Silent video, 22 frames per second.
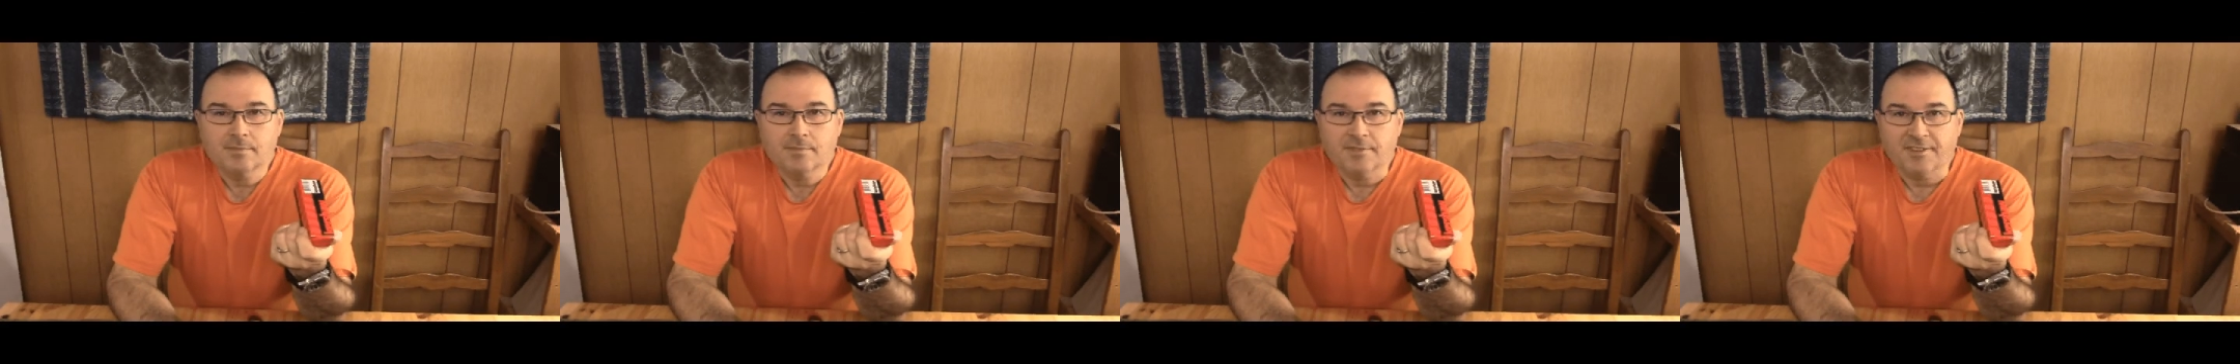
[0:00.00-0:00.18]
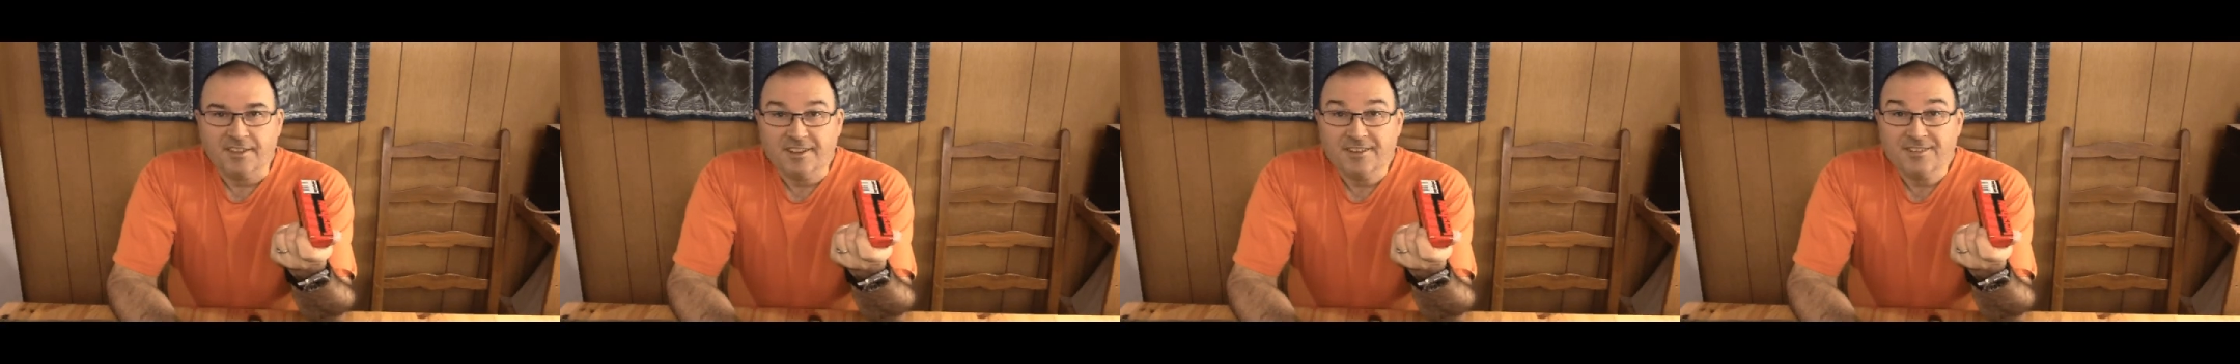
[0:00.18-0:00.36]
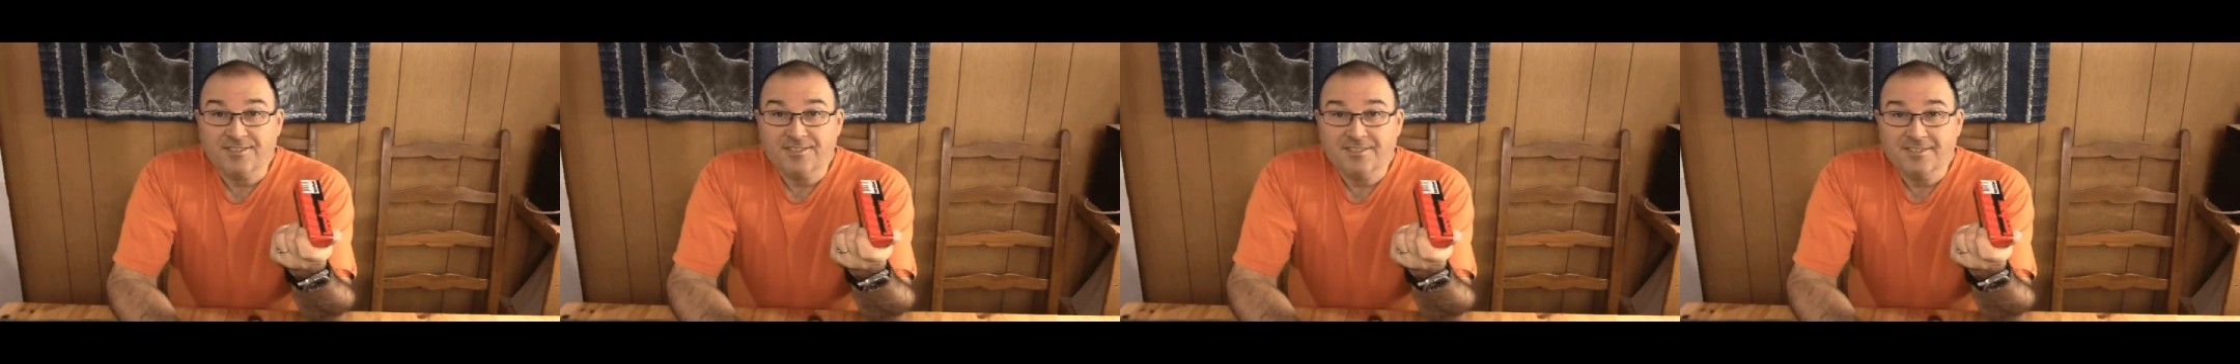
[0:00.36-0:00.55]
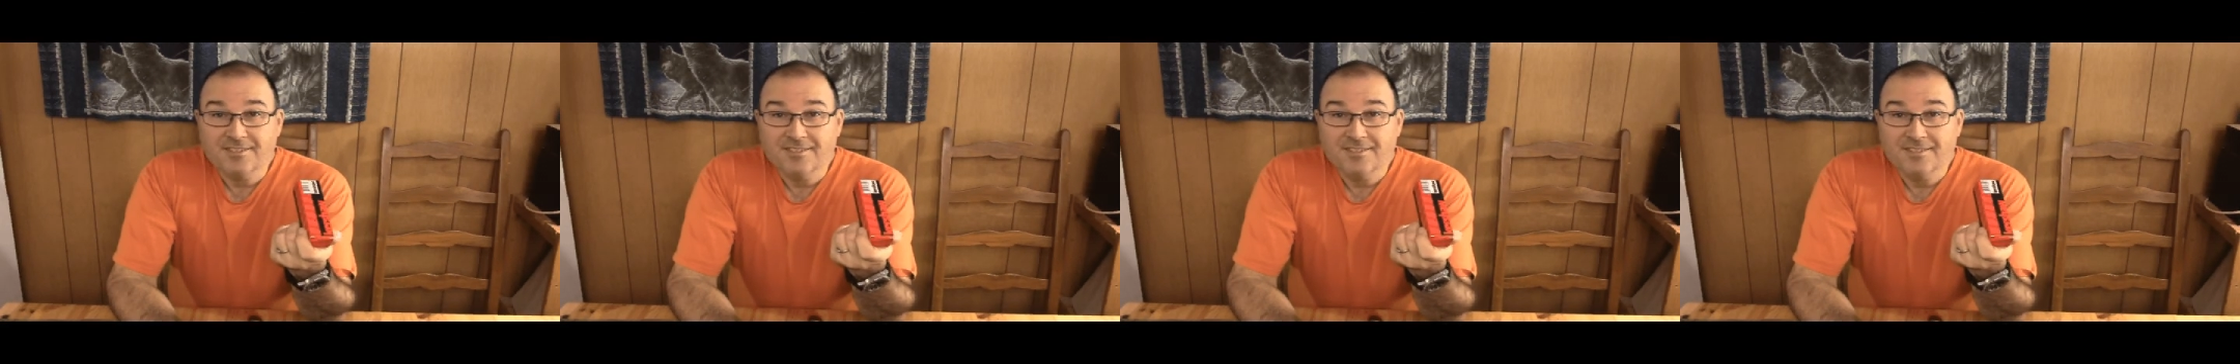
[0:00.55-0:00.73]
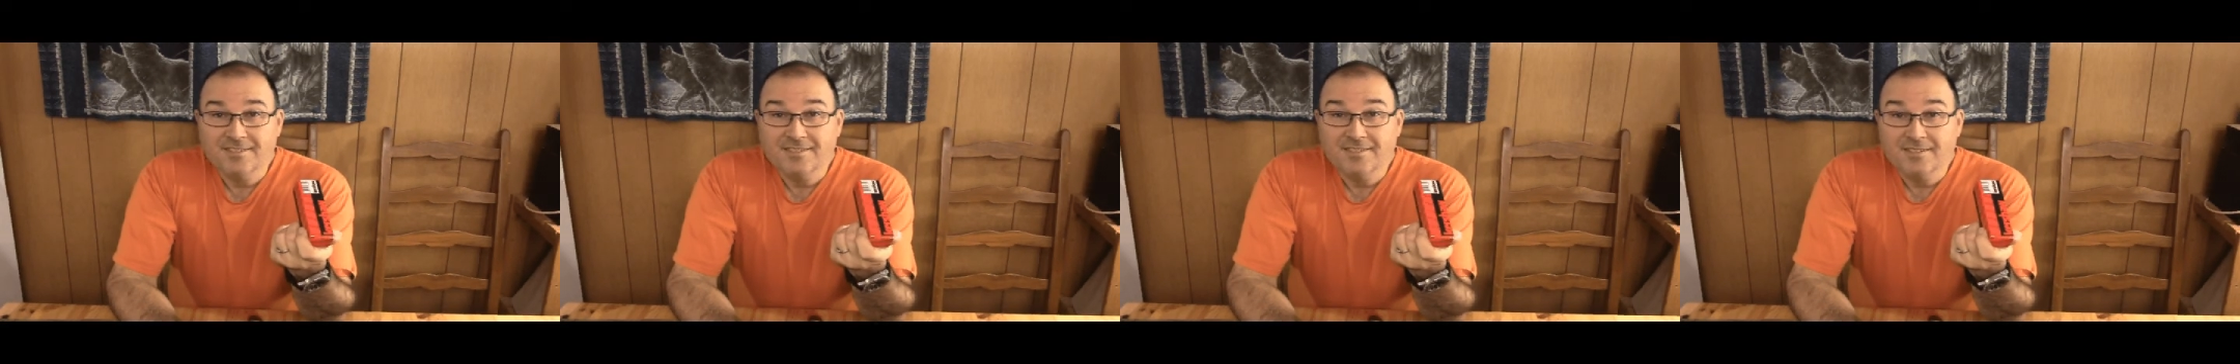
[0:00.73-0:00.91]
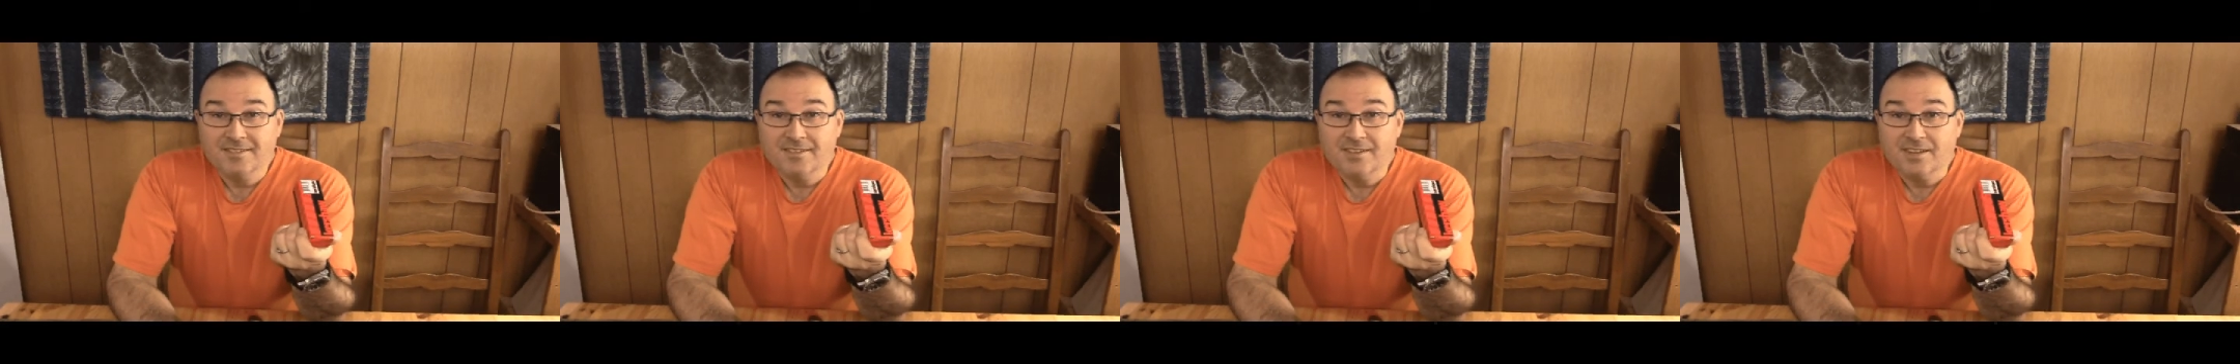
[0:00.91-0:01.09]
Yes,
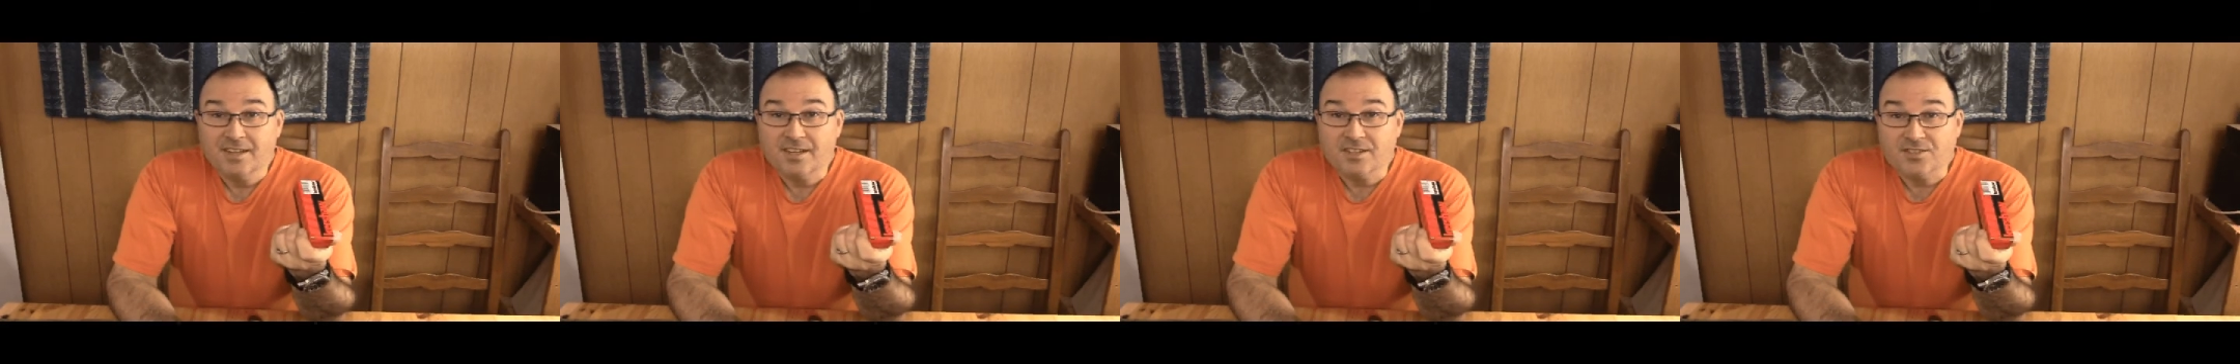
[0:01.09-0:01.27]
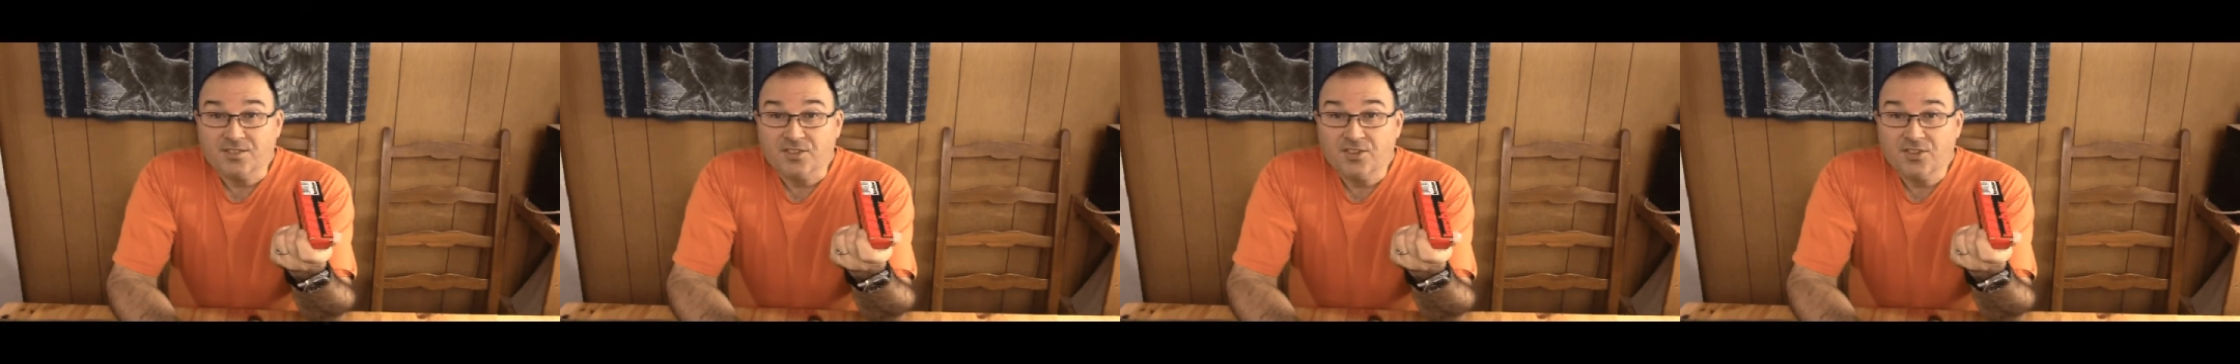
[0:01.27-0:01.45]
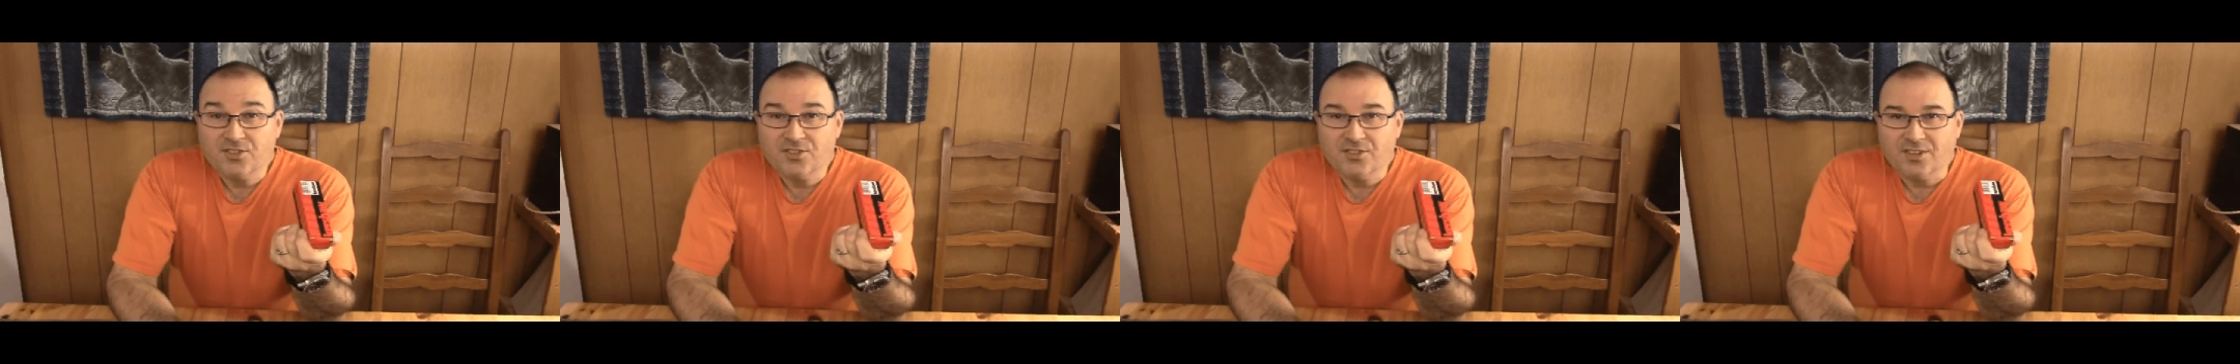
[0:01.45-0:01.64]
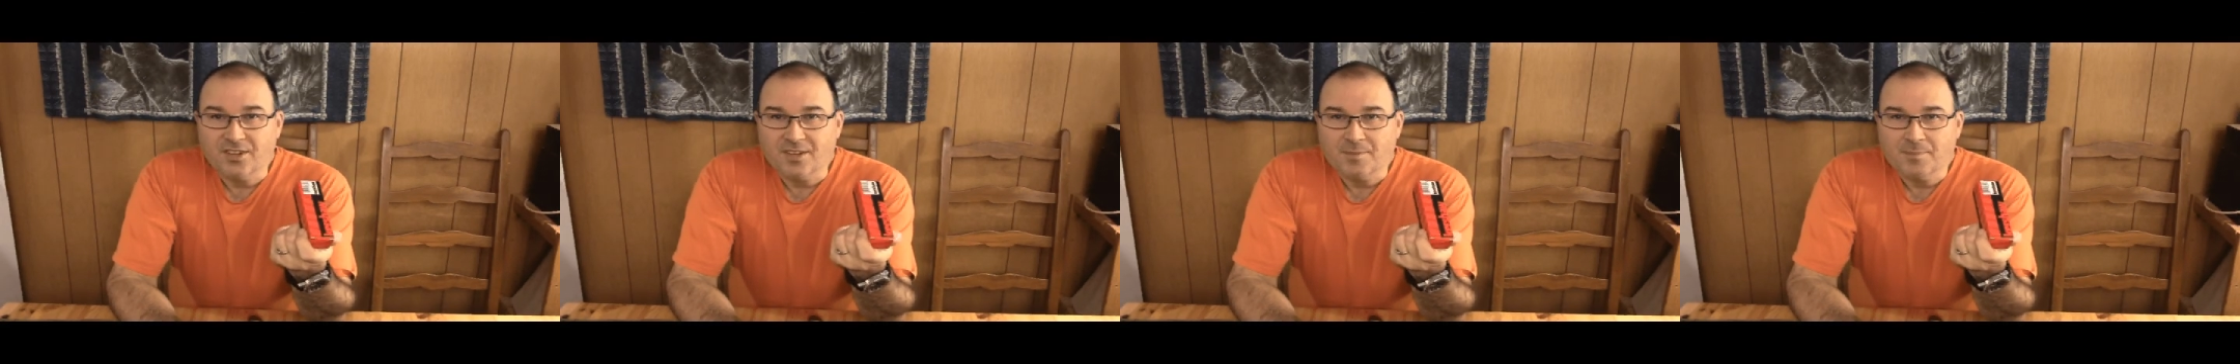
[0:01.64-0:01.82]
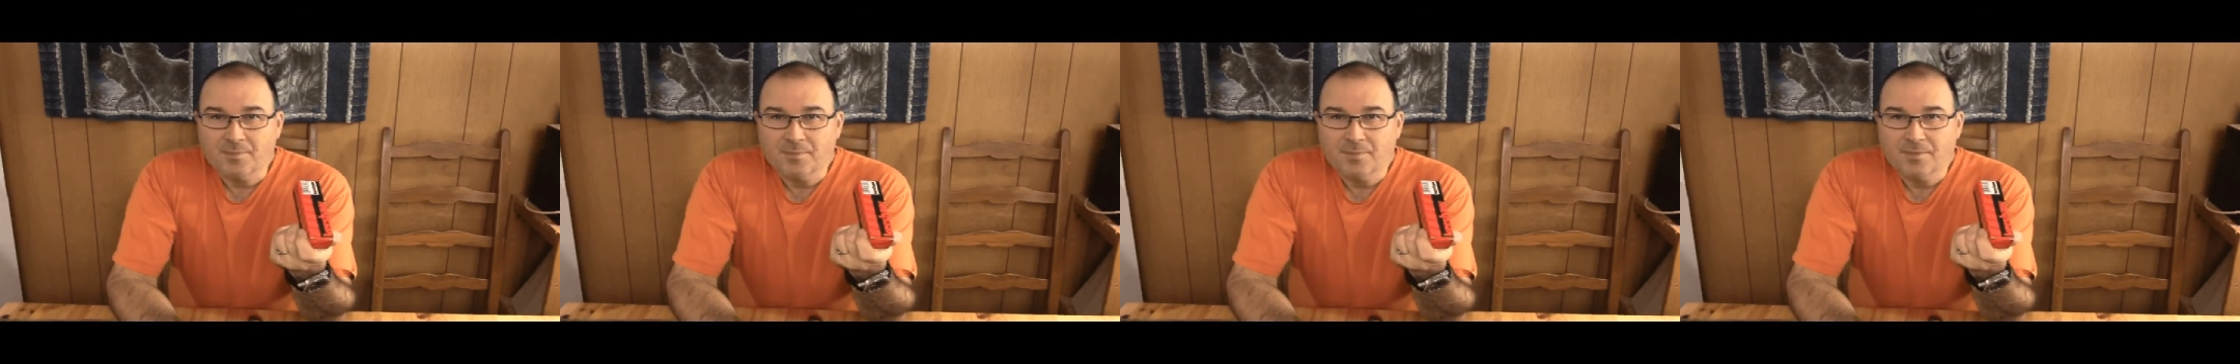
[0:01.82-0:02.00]
it's his name,